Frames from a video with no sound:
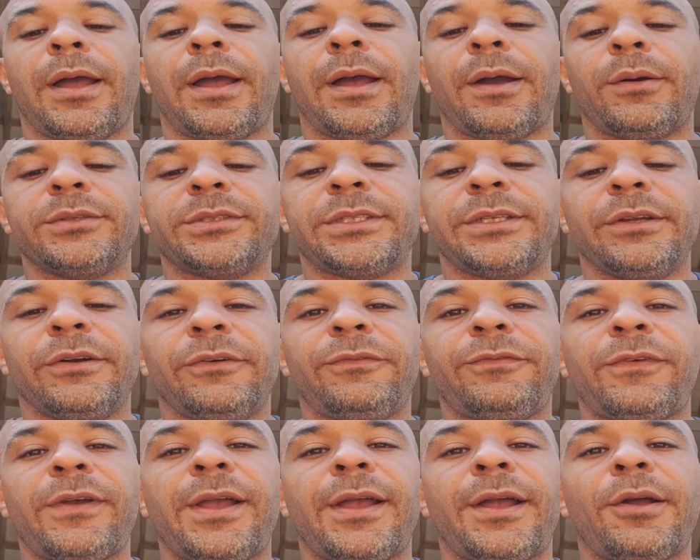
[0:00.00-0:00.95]
was still
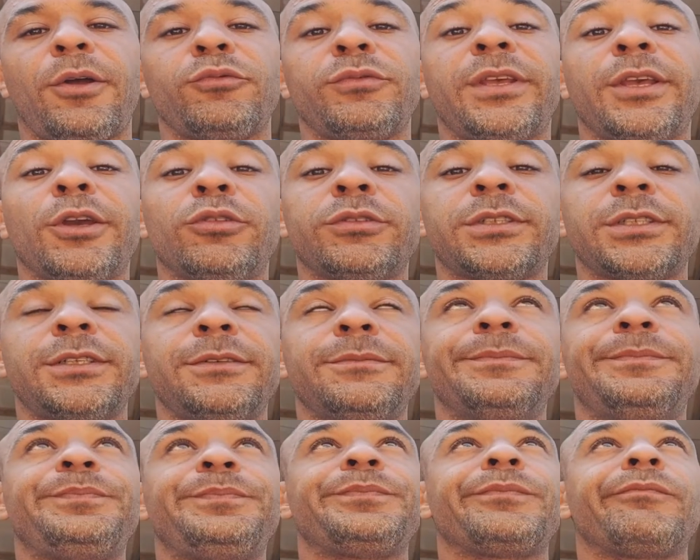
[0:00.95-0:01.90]
found guilty.
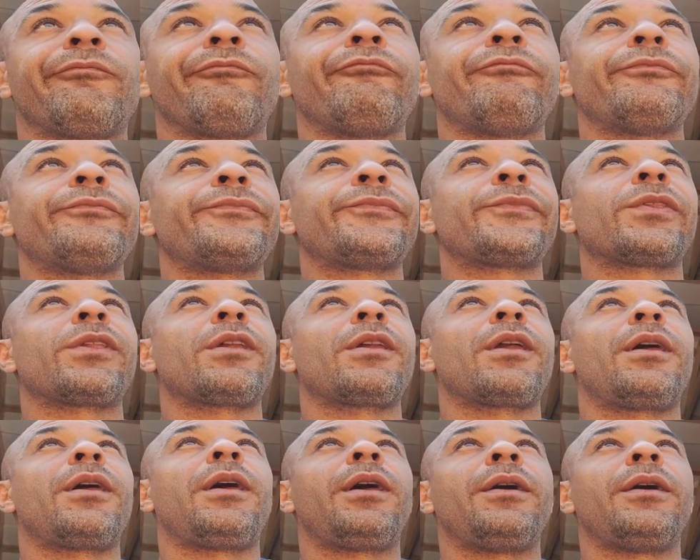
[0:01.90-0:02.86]

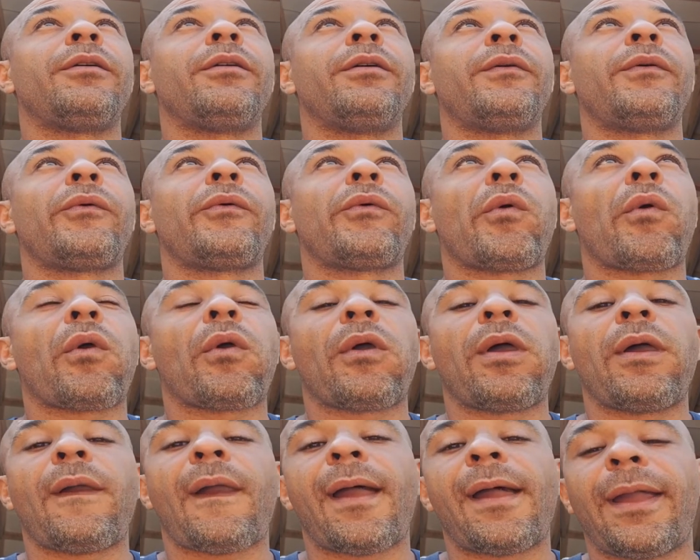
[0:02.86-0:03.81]
I
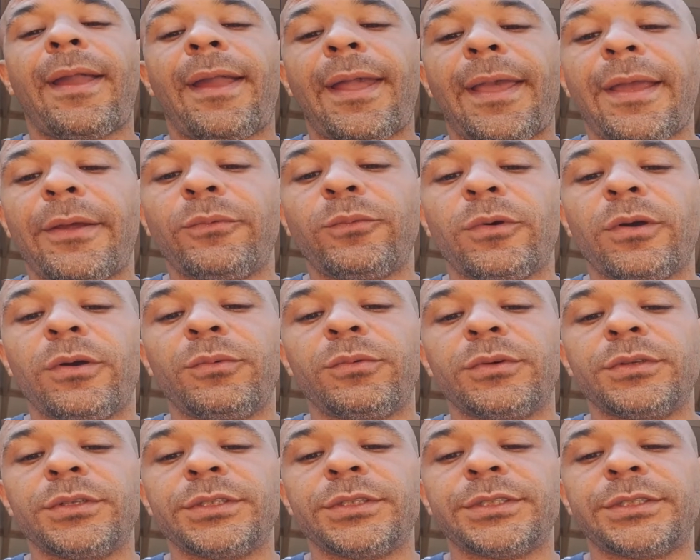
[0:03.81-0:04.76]
had what
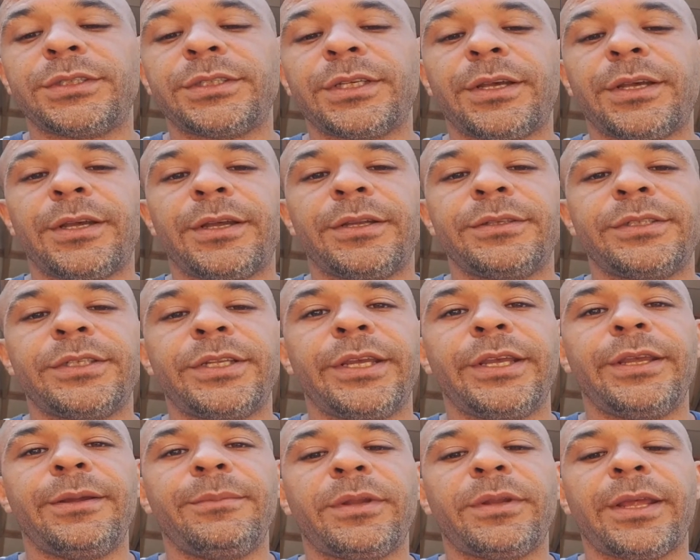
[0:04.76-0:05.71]
was
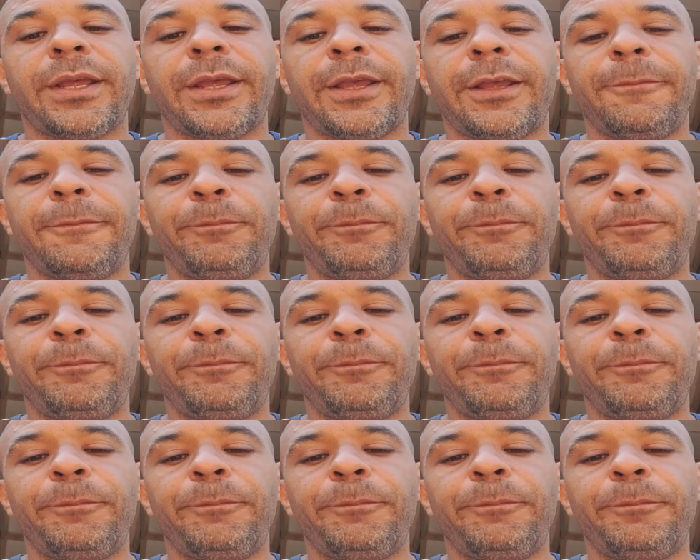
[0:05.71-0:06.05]
deemed a